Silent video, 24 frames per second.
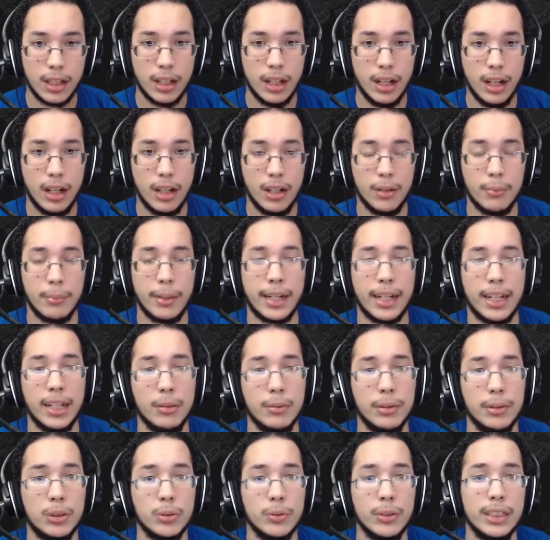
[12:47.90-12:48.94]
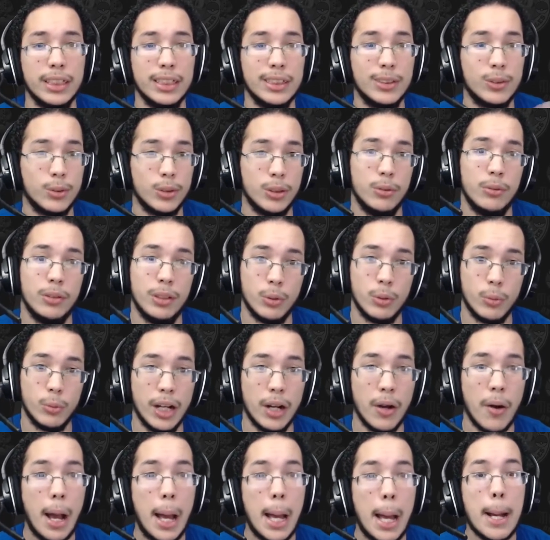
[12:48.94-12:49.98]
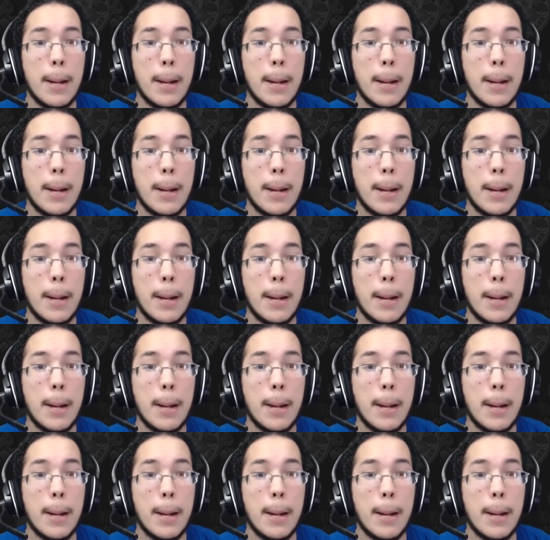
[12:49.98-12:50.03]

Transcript: like element to it is really, really well.